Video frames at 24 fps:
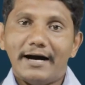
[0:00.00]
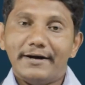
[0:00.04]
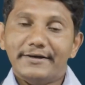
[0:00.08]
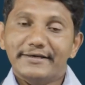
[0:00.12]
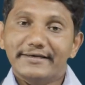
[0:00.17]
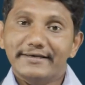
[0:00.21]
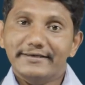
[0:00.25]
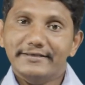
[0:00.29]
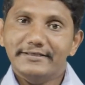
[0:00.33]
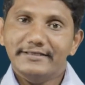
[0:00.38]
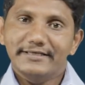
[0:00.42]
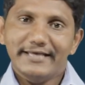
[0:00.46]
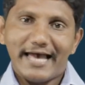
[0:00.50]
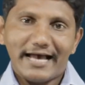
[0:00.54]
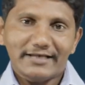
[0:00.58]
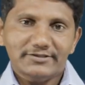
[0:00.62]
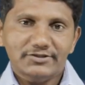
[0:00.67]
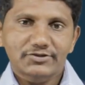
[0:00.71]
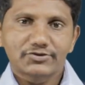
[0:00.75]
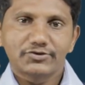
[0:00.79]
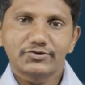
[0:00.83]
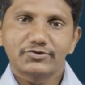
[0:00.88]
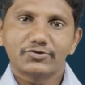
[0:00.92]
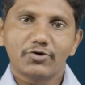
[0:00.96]
He, he has
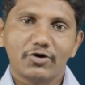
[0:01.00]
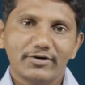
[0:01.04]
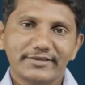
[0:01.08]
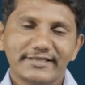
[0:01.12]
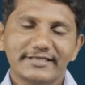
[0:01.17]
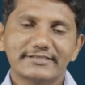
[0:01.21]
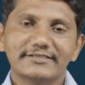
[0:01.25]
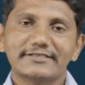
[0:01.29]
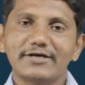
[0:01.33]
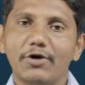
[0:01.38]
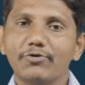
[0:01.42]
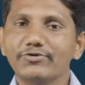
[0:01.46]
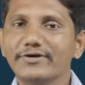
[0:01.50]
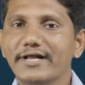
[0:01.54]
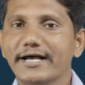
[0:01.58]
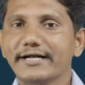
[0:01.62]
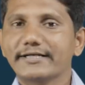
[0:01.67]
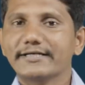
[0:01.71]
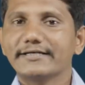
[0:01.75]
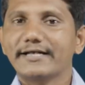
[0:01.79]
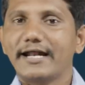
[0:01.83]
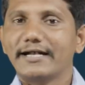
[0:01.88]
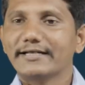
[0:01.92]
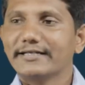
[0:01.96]
to know the sound
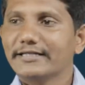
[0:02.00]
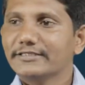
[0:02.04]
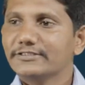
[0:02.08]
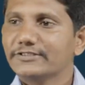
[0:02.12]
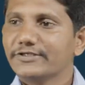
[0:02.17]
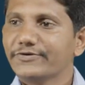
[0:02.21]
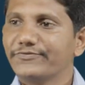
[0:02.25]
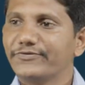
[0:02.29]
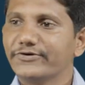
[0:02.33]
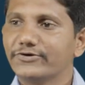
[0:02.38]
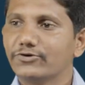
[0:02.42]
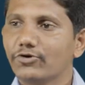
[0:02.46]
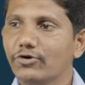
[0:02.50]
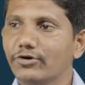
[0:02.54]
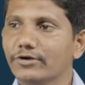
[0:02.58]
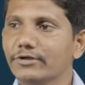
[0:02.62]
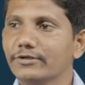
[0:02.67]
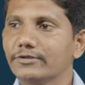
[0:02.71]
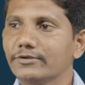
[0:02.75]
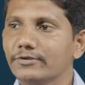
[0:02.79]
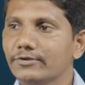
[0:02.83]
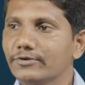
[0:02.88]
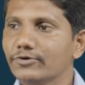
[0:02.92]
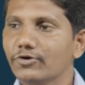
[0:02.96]
doctrine unless if you
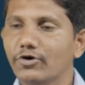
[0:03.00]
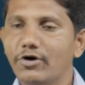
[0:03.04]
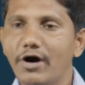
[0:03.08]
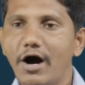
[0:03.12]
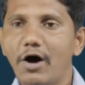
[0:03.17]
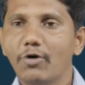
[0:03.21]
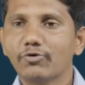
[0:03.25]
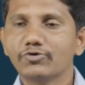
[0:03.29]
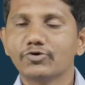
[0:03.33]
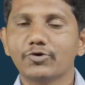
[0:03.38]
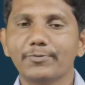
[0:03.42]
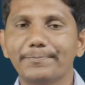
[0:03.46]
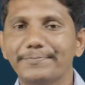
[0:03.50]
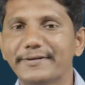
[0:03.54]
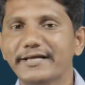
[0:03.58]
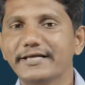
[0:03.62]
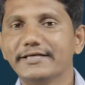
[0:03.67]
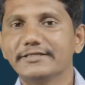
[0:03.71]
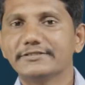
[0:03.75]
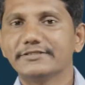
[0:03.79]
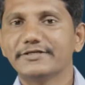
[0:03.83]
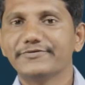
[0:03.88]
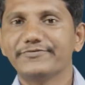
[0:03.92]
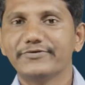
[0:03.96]
don't know how to
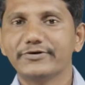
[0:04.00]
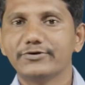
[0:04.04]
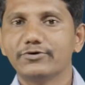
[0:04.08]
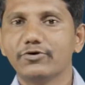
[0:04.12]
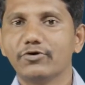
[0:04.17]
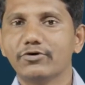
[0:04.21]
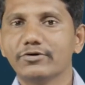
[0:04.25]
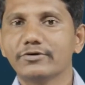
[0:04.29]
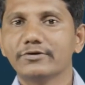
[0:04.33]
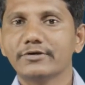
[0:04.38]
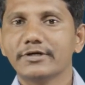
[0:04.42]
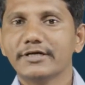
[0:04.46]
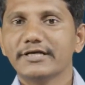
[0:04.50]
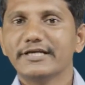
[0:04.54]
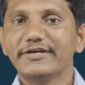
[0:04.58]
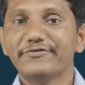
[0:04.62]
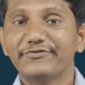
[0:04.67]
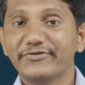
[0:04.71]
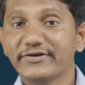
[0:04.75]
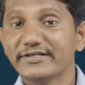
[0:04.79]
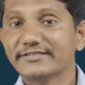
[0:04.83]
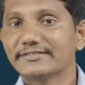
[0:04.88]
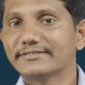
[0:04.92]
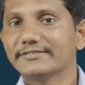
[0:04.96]
preach, if you don't,
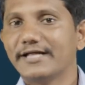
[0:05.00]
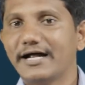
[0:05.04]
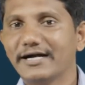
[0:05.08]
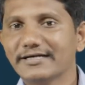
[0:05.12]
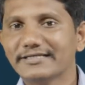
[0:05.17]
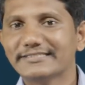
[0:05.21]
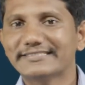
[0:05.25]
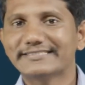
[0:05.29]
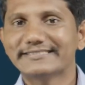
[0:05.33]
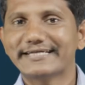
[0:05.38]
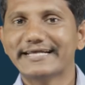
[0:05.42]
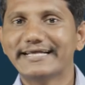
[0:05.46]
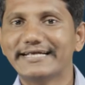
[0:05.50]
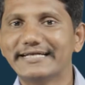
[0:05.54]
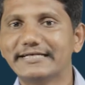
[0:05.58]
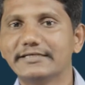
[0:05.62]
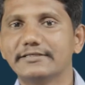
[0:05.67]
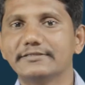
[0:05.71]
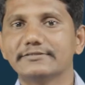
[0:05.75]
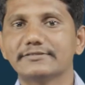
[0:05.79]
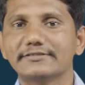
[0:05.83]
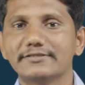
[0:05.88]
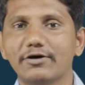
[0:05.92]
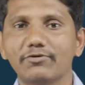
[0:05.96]
if he is not stay
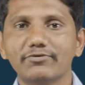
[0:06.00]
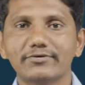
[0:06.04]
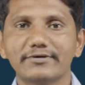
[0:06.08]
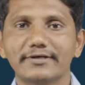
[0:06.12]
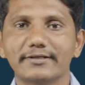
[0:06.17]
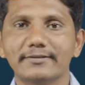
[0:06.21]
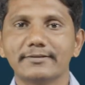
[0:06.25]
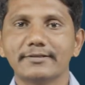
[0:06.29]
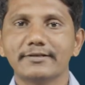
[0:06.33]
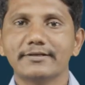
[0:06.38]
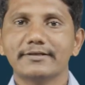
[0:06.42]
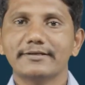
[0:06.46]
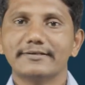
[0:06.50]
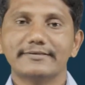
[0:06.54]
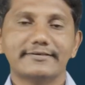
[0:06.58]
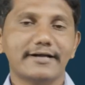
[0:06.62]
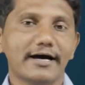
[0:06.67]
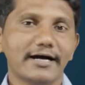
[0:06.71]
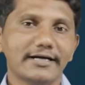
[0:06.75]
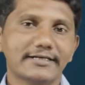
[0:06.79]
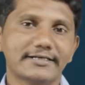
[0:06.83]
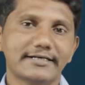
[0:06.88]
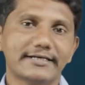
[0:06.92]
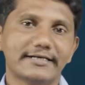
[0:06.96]
in sound
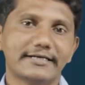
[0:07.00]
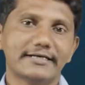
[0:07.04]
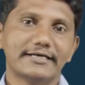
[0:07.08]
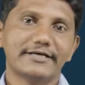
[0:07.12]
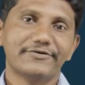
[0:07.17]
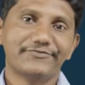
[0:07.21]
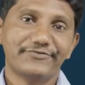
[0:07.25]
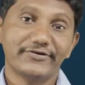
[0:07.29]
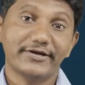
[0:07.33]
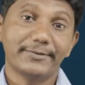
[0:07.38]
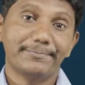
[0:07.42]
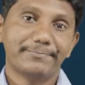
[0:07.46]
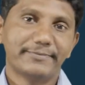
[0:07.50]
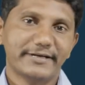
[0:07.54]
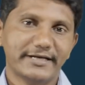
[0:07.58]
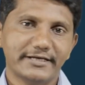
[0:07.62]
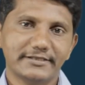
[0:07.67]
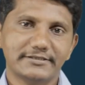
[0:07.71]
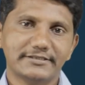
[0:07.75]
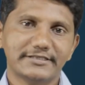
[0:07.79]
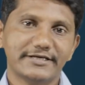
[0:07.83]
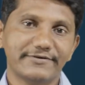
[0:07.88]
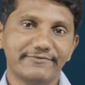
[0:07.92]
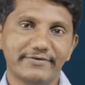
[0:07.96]
doctrine, if he
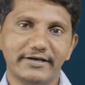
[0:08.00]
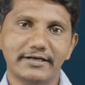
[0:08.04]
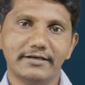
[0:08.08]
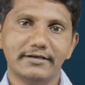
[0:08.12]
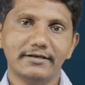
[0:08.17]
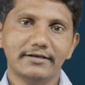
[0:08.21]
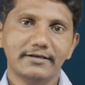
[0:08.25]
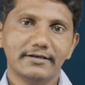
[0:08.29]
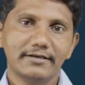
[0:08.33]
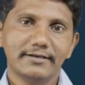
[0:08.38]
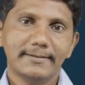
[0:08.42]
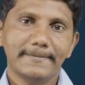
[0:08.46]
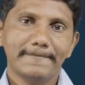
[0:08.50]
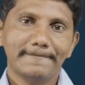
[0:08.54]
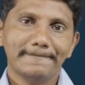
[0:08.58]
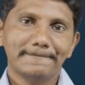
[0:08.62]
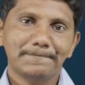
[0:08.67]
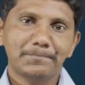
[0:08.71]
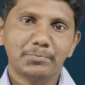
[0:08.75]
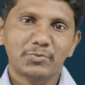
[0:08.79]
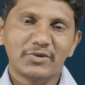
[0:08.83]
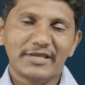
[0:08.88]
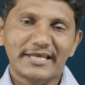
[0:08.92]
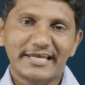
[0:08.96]
preach, he will
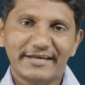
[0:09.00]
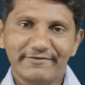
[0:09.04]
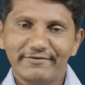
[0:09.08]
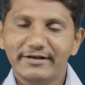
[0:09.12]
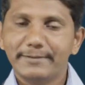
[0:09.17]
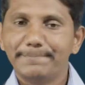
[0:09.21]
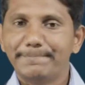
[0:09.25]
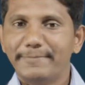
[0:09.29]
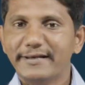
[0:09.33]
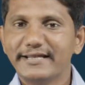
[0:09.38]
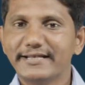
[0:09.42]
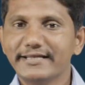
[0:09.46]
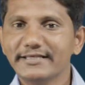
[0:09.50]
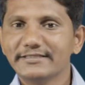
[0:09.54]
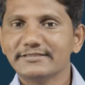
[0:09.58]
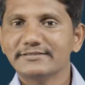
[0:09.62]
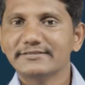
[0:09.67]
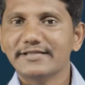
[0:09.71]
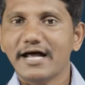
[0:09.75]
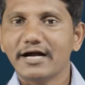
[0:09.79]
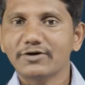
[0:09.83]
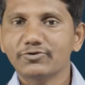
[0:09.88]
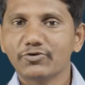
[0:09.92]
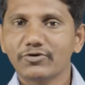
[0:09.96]
he will perish
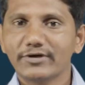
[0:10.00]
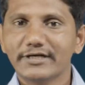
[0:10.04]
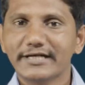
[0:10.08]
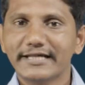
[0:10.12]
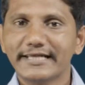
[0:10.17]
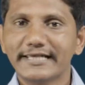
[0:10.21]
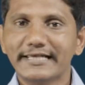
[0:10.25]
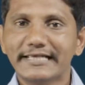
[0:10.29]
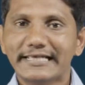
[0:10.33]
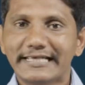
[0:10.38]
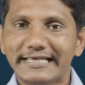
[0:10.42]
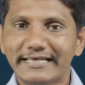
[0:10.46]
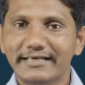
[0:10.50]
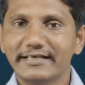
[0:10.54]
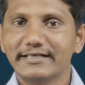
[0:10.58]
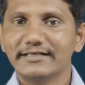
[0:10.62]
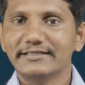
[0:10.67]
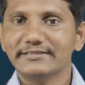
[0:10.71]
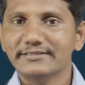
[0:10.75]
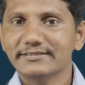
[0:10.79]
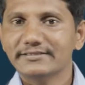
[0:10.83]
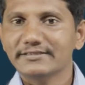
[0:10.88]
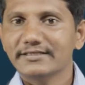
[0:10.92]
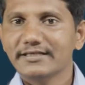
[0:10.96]
not only
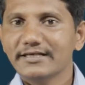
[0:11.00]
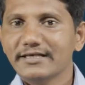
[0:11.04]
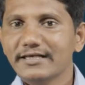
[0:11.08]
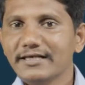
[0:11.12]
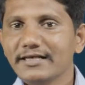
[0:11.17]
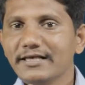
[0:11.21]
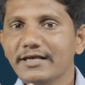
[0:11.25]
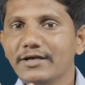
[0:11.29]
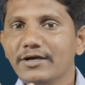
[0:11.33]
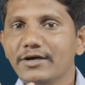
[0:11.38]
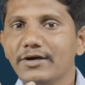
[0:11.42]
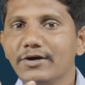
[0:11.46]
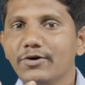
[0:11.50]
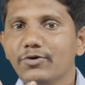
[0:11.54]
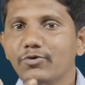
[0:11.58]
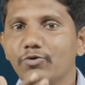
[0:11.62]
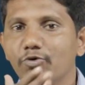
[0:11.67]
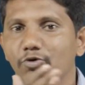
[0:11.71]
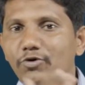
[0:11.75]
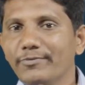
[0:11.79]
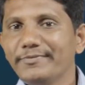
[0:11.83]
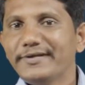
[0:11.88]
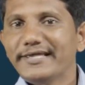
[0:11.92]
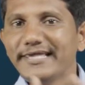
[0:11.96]
his
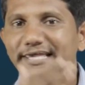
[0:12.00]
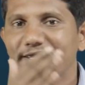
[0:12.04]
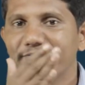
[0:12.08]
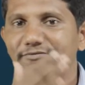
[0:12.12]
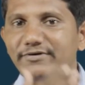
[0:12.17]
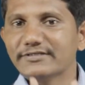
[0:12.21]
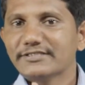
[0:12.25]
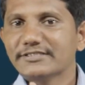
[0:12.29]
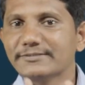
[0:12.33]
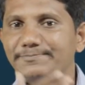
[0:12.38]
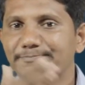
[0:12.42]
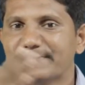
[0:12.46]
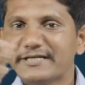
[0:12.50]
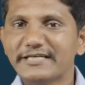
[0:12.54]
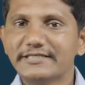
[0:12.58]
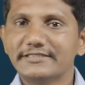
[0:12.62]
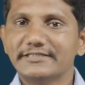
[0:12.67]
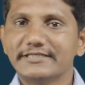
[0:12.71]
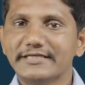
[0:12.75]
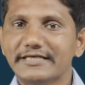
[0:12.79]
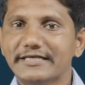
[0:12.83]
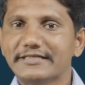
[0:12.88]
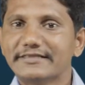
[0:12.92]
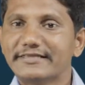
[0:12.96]
whom he was
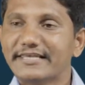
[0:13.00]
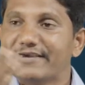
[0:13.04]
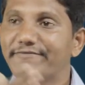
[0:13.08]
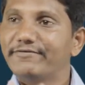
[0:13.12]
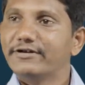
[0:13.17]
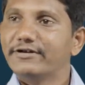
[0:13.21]
preaching, they